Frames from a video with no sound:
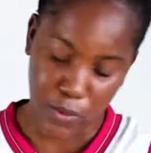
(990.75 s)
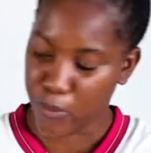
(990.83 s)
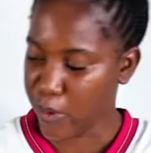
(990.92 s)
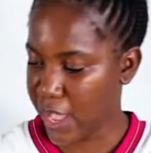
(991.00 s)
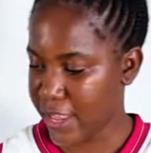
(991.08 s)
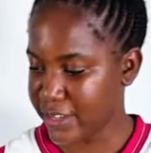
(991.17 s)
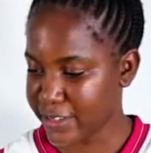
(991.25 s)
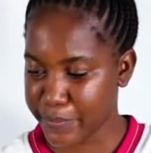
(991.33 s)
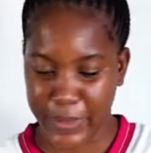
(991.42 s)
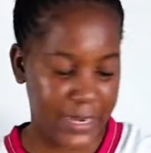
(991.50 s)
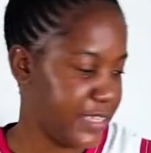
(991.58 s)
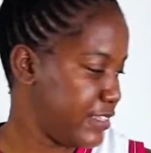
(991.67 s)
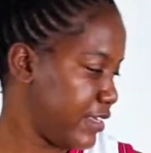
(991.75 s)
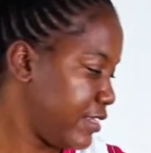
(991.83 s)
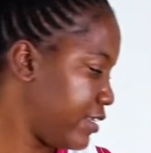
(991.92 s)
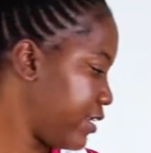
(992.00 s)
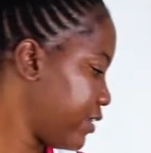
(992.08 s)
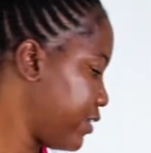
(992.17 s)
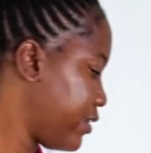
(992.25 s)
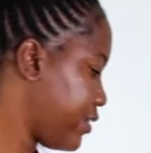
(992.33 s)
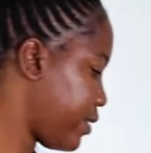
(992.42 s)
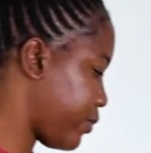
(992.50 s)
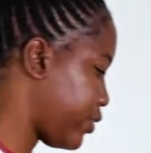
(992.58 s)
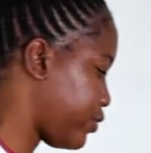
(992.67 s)
While the pan is heating,
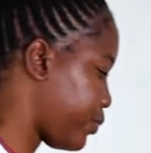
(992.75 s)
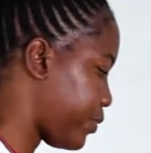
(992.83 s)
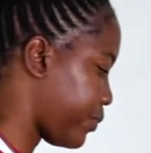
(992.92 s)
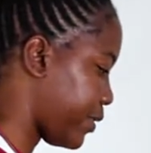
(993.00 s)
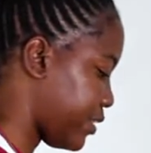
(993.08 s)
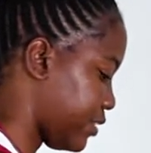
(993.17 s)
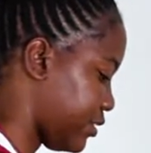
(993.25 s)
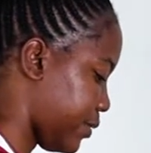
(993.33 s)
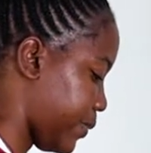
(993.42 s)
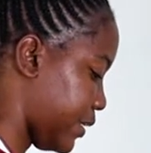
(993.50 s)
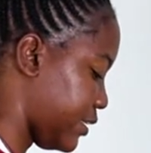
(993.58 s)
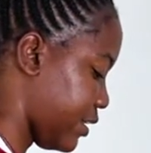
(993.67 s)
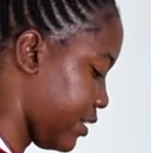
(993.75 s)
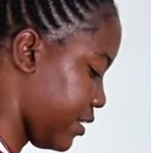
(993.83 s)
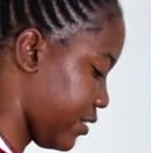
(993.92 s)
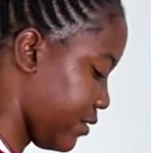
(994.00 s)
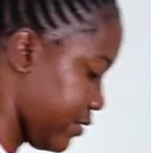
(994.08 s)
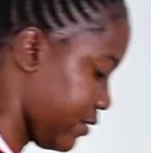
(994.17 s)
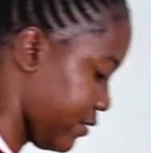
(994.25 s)
I'm going to prepare the chapati here.